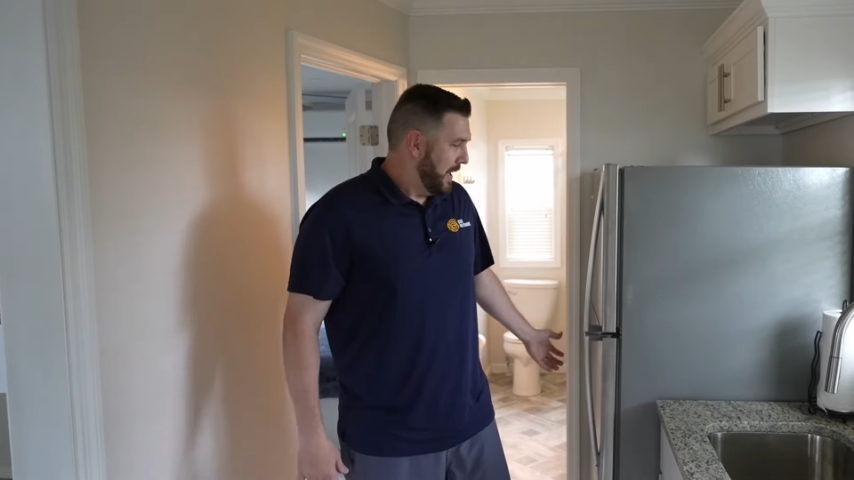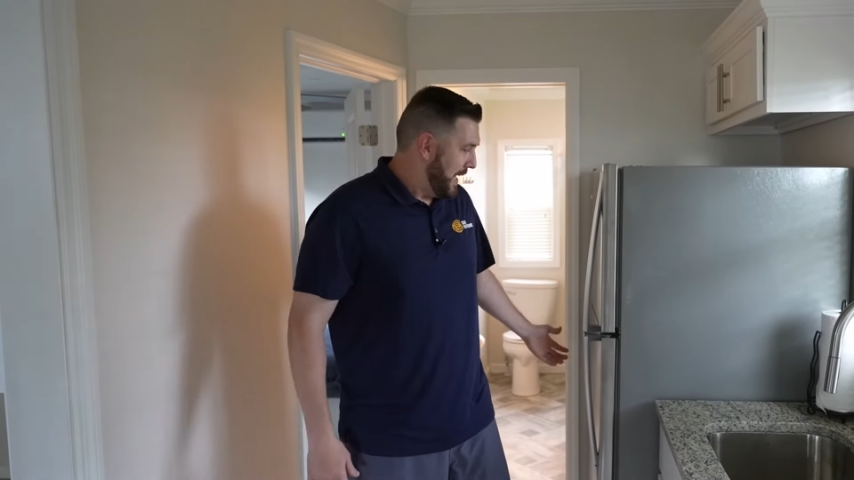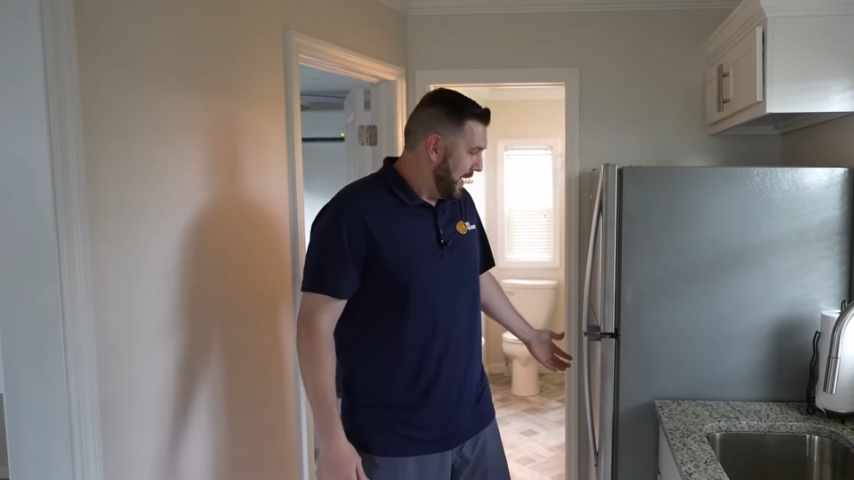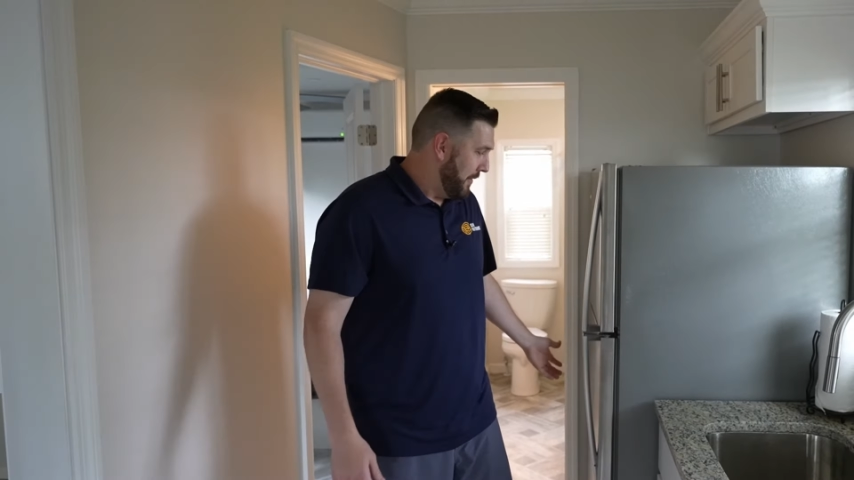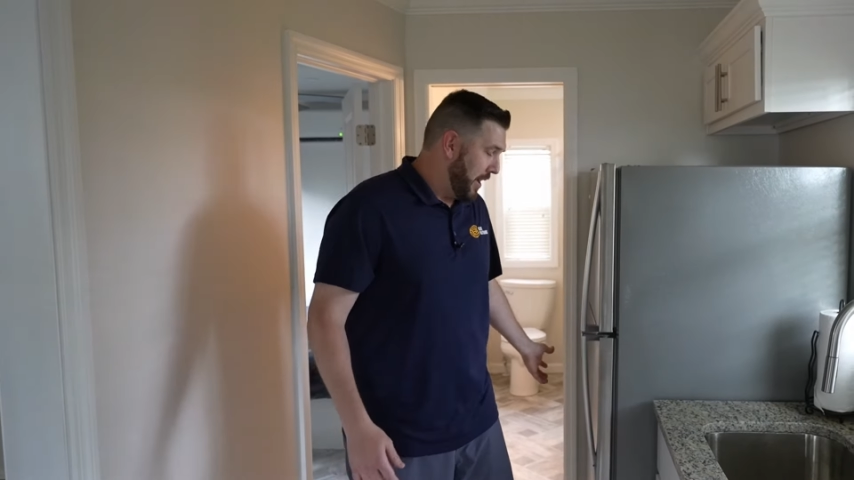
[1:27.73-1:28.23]
I
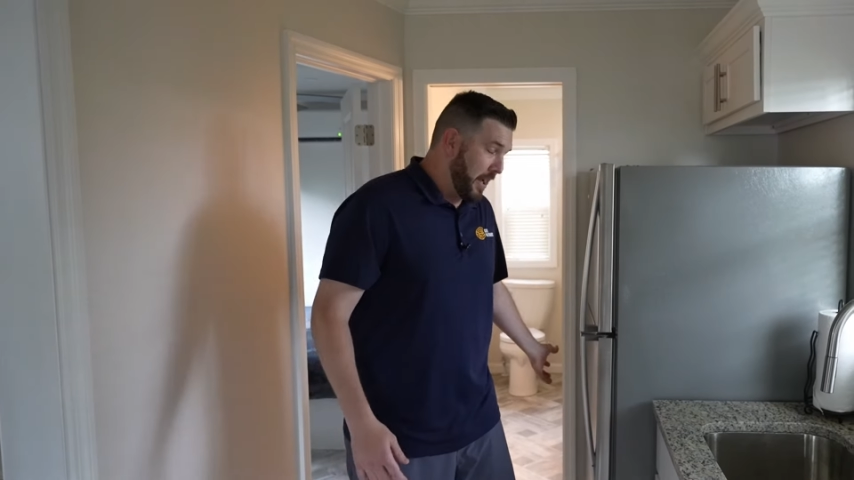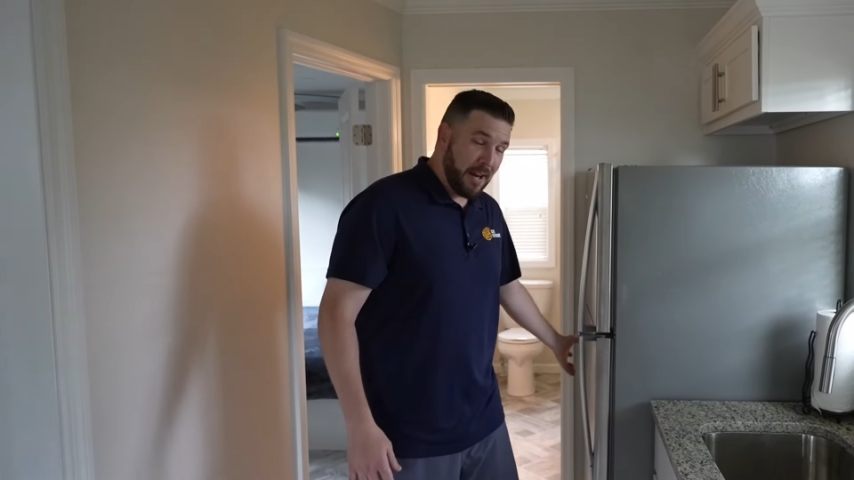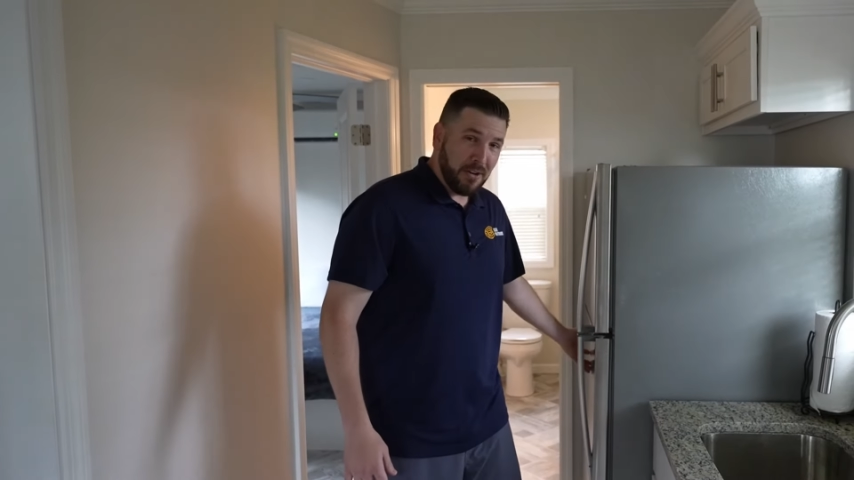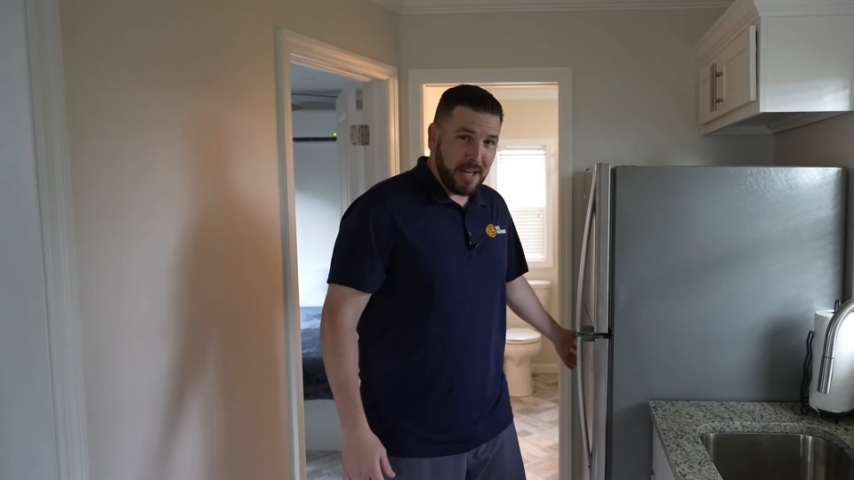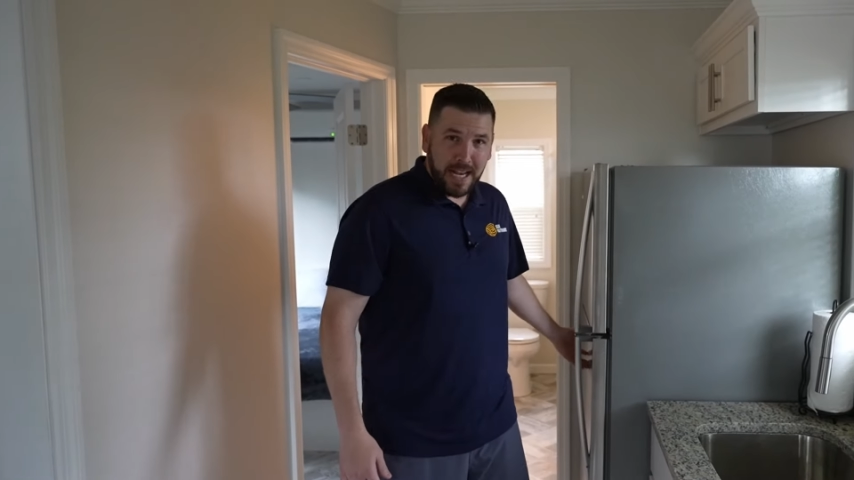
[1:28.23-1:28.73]
have like
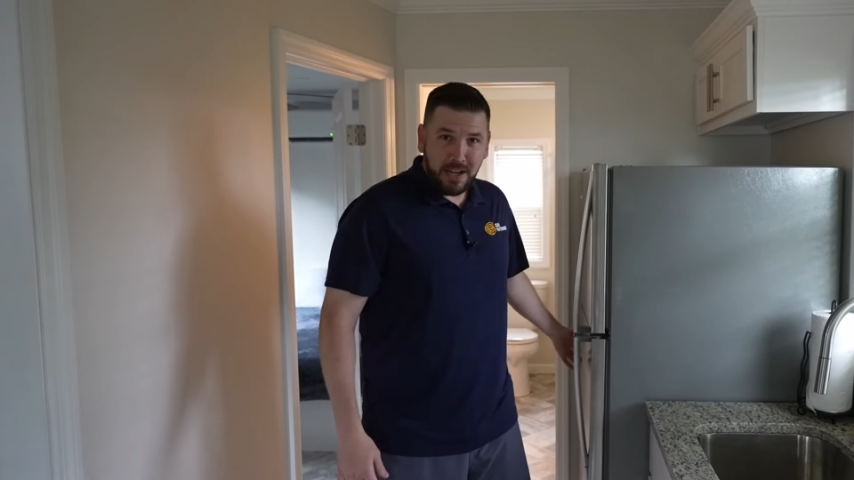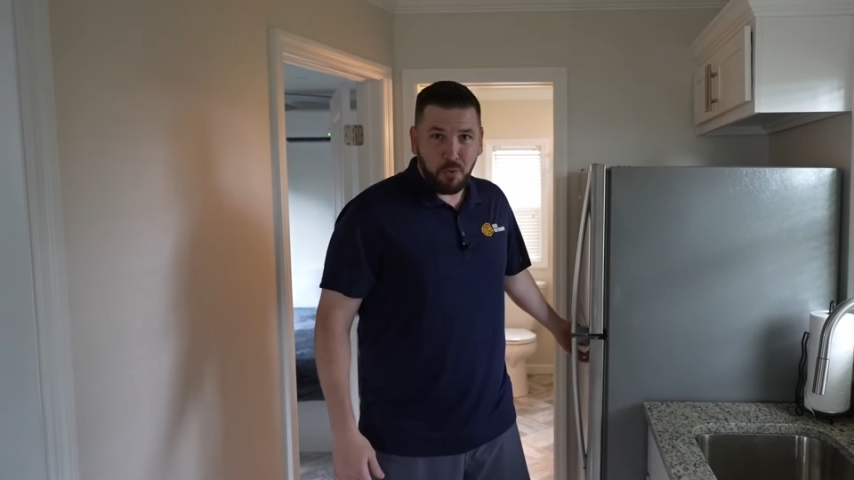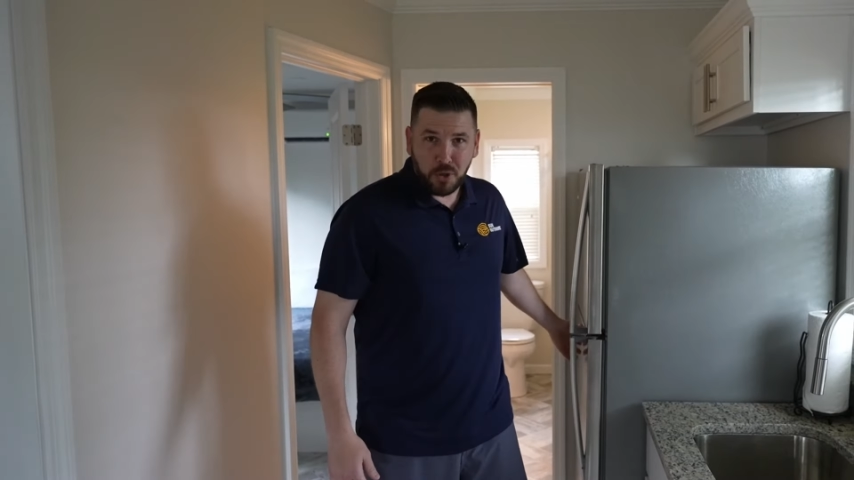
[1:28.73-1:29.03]
184